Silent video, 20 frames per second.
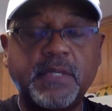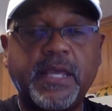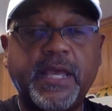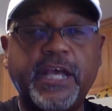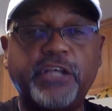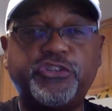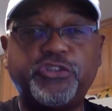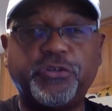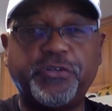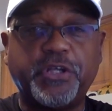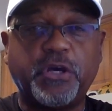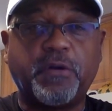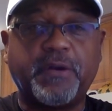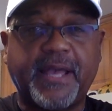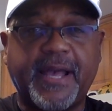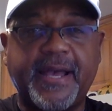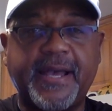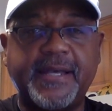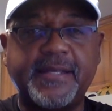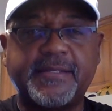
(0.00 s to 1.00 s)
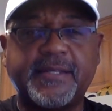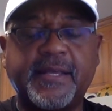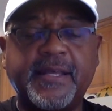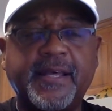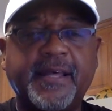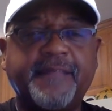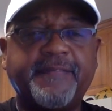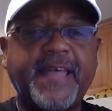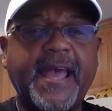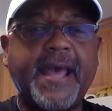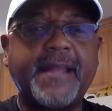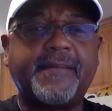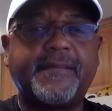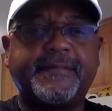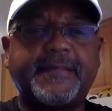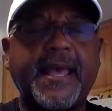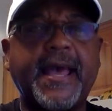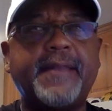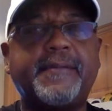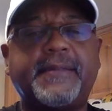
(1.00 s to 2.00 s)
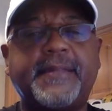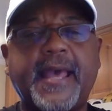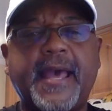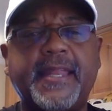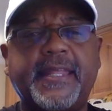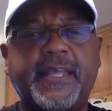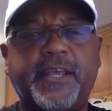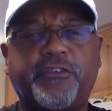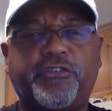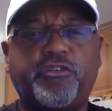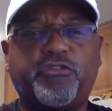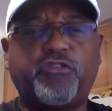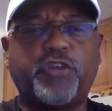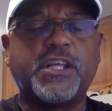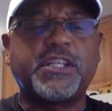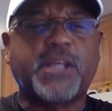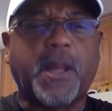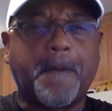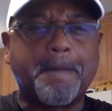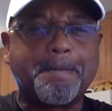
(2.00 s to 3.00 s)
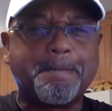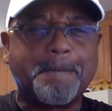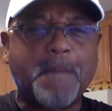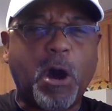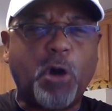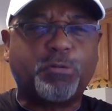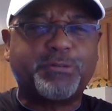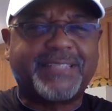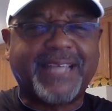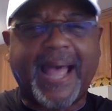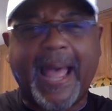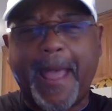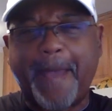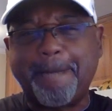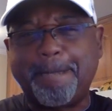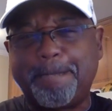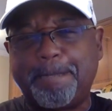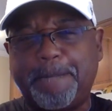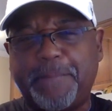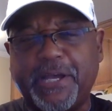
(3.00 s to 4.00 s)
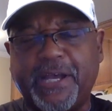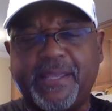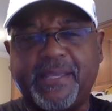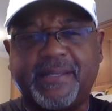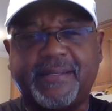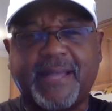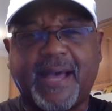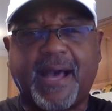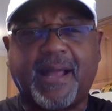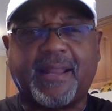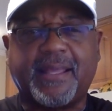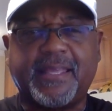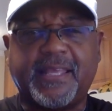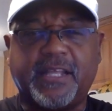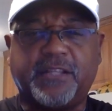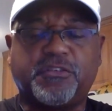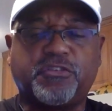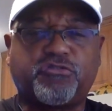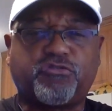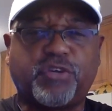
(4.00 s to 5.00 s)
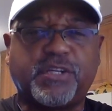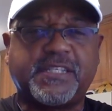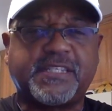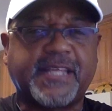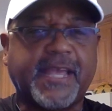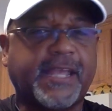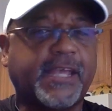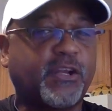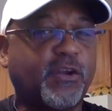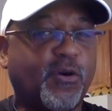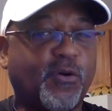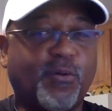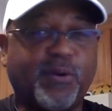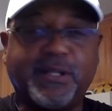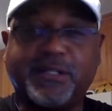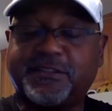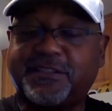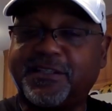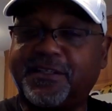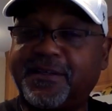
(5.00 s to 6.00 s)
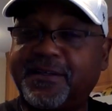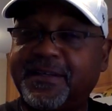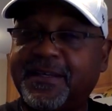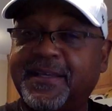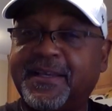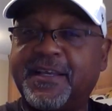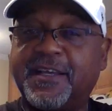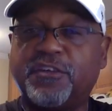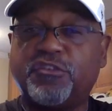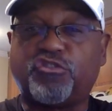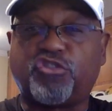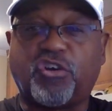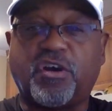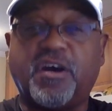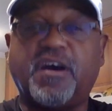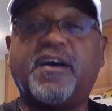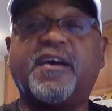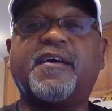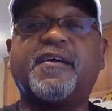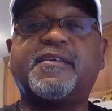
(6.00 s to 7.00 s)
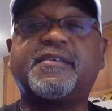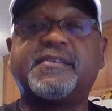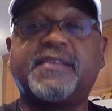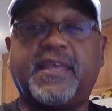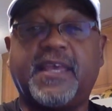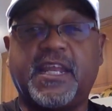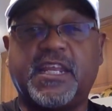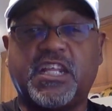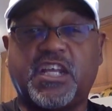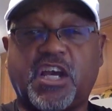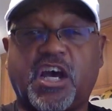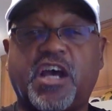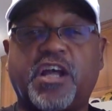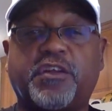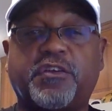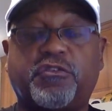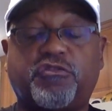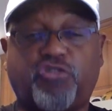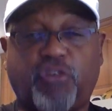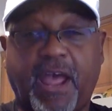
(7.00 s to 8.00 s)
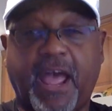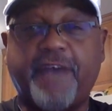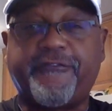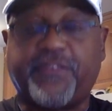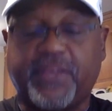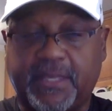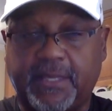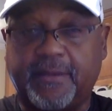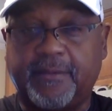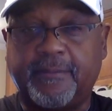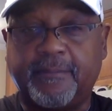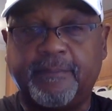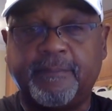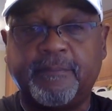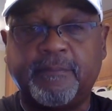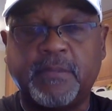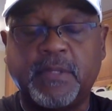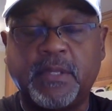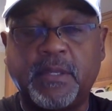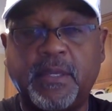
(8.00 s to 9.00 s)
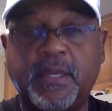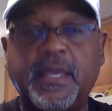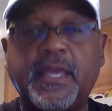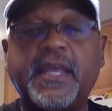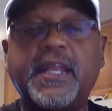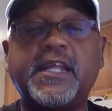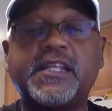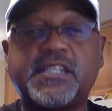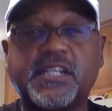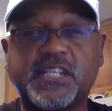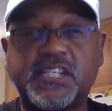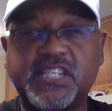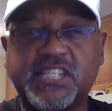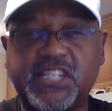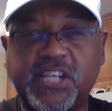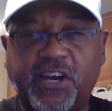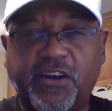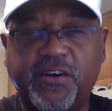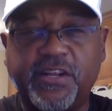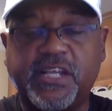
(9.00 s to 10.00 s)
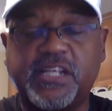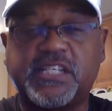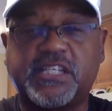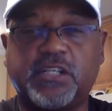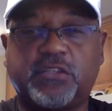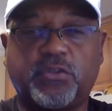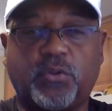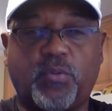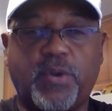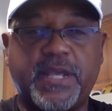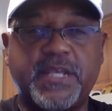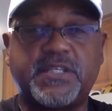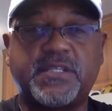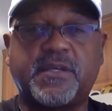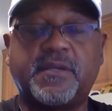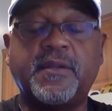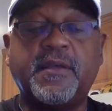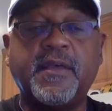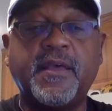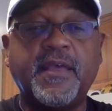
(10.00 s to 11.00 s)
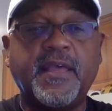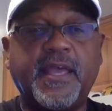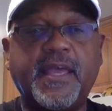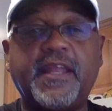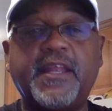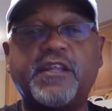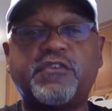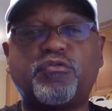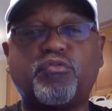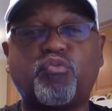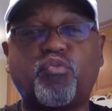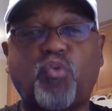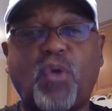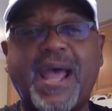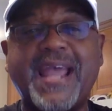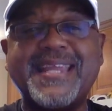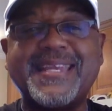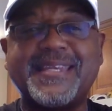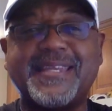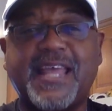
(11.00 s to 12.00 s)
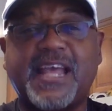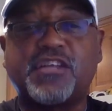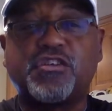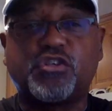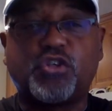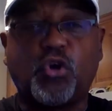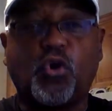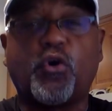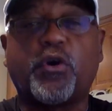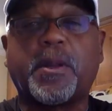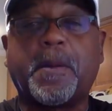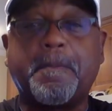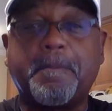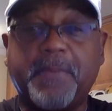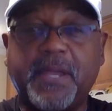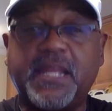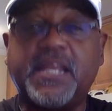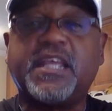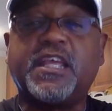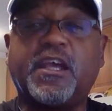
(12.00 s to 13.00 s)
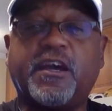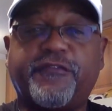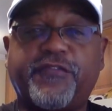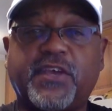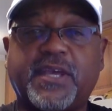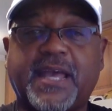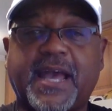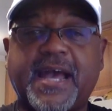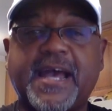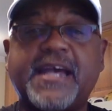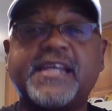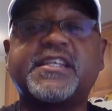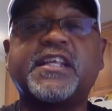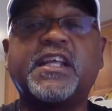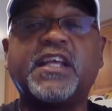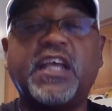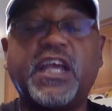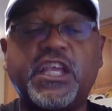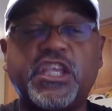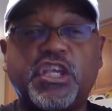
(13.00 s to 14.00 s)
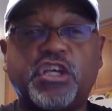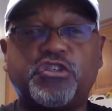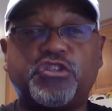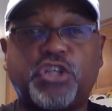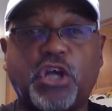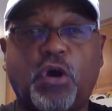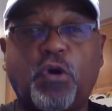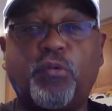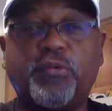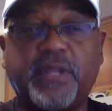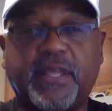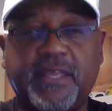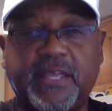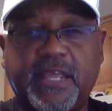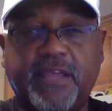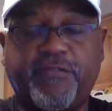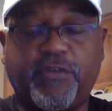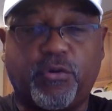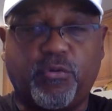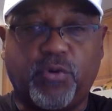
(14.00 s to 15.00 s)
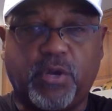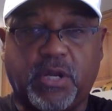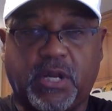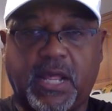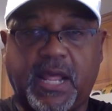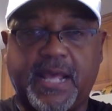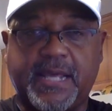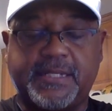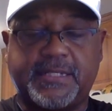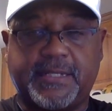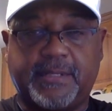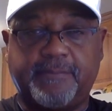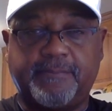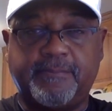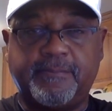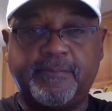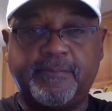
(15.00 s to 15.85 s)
As you know, guys, that industry is a multi-billion-dollar industry second only to drugs and gun trafficking. And it's a serious situation, and it's right next door to many of you guys, and you don't even realize it.